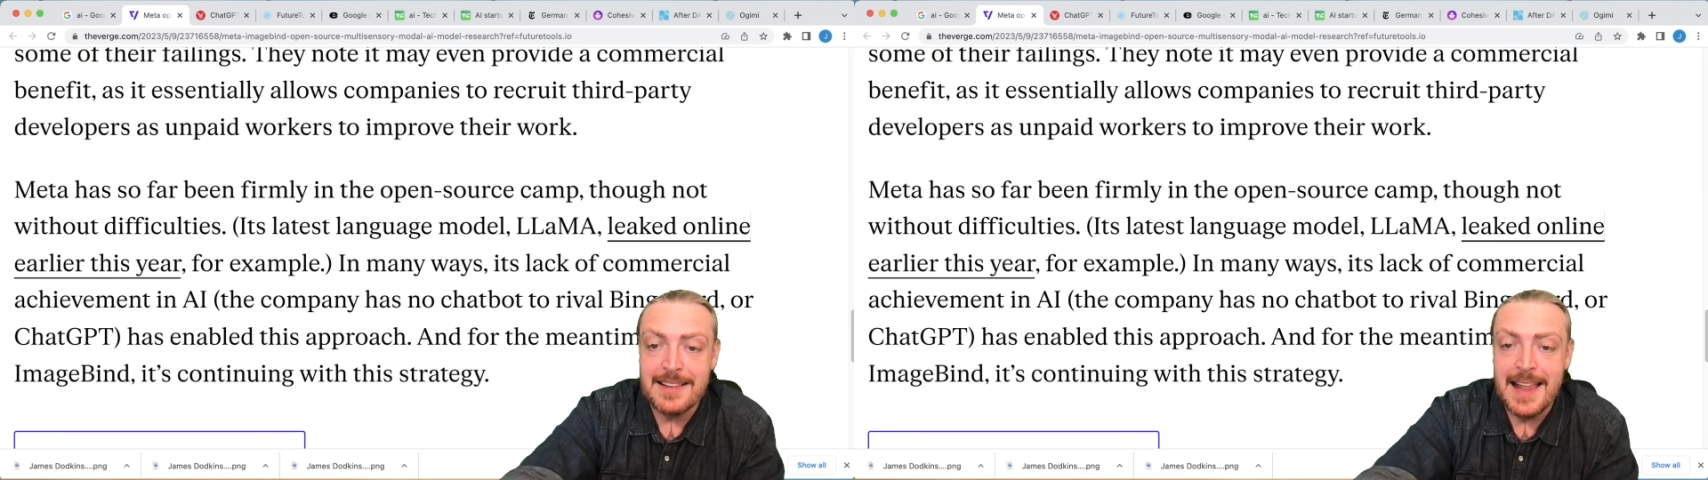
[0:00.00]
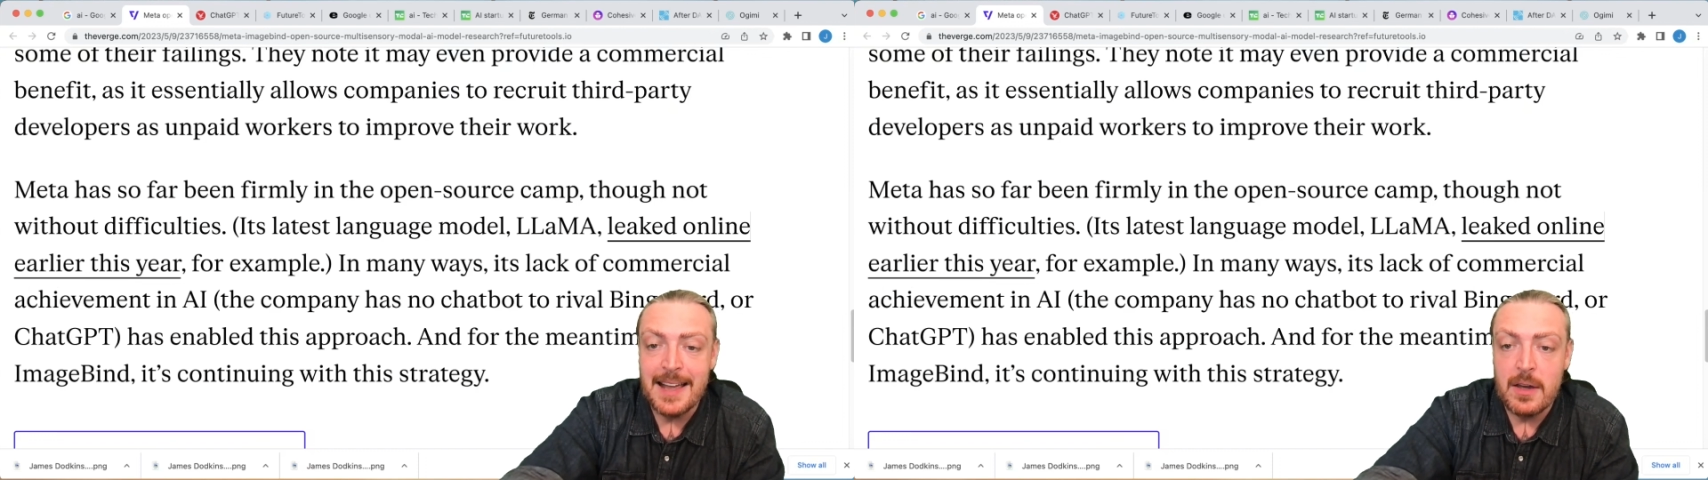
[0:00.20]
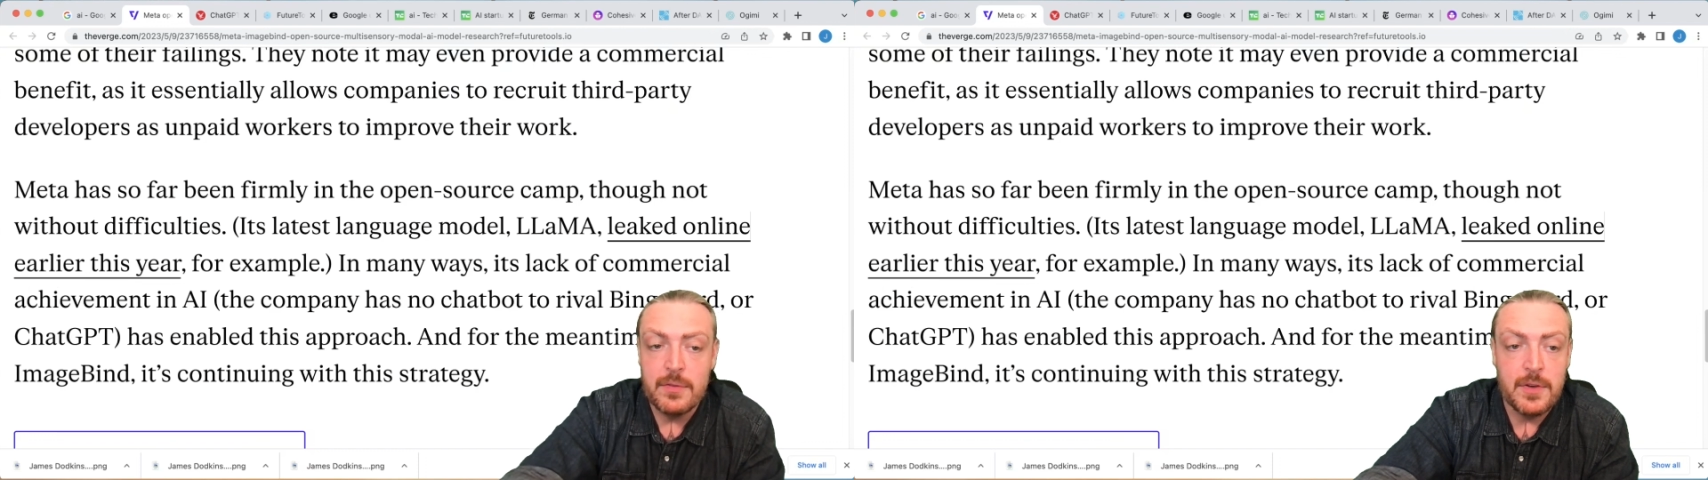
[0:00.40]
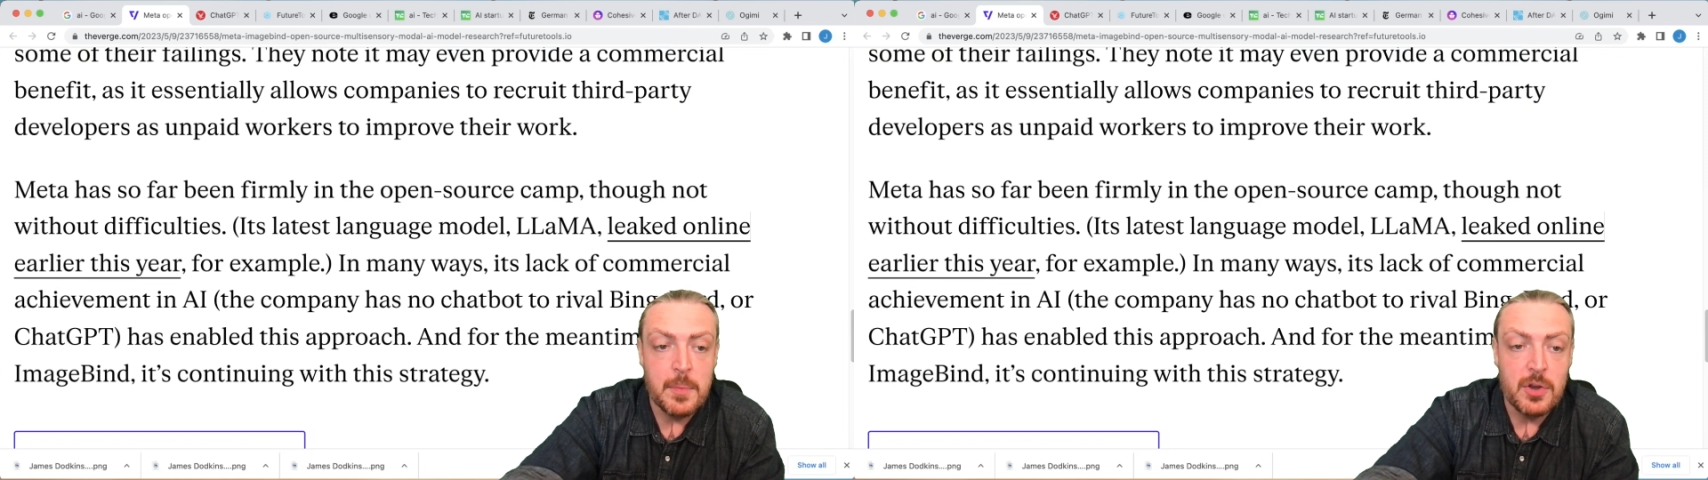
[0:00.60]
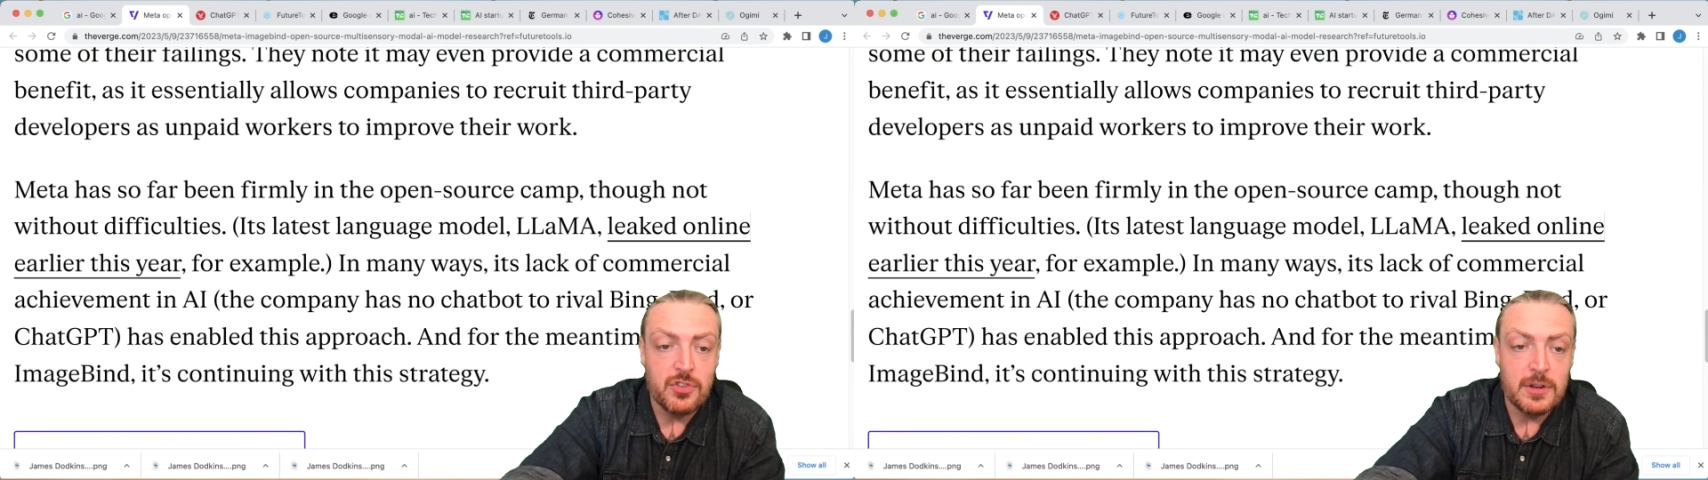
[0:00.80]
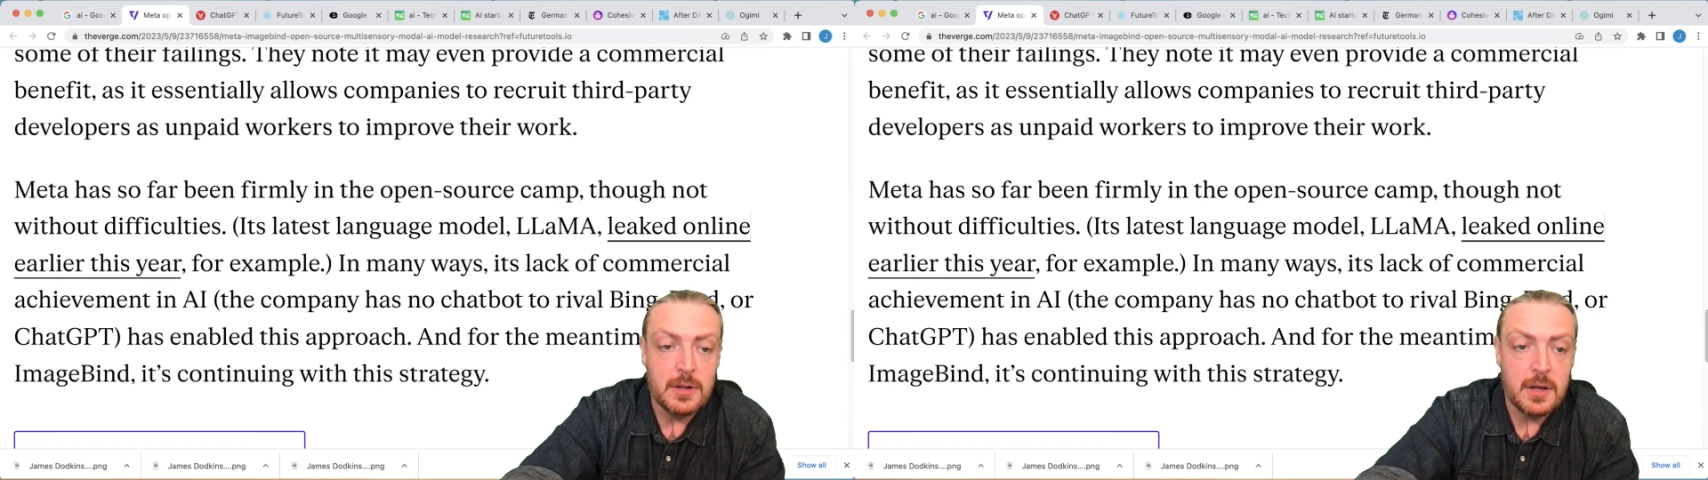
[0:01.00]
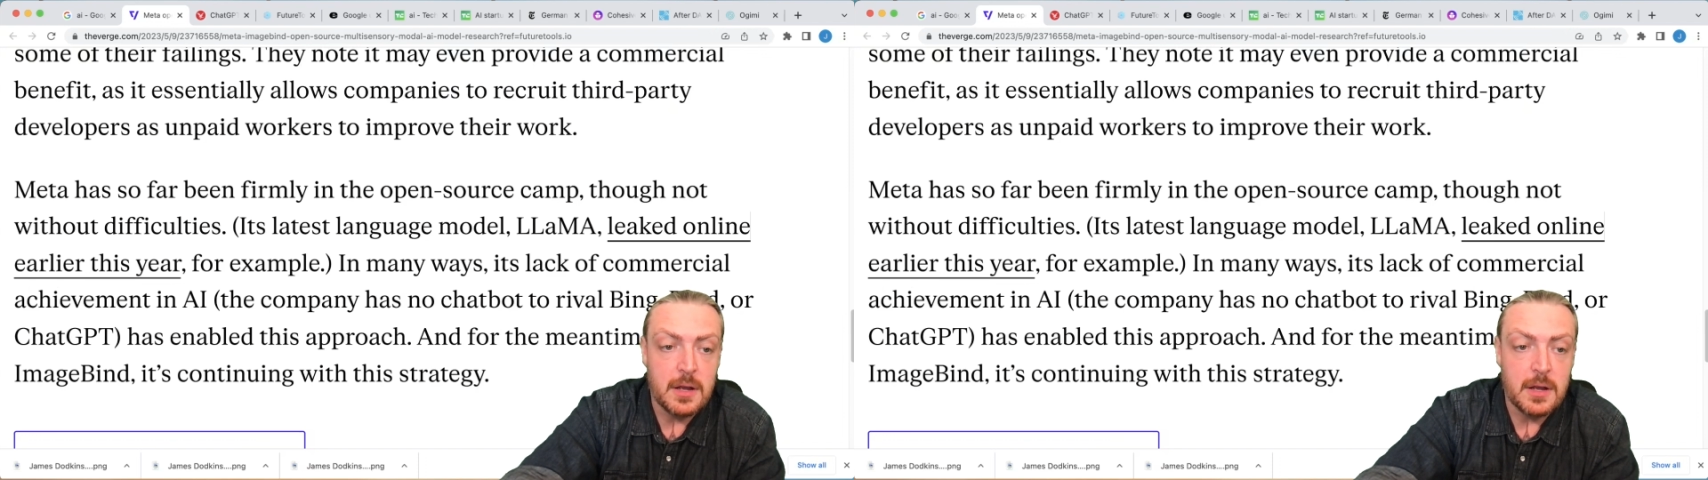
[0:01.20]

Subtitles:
lack of commercial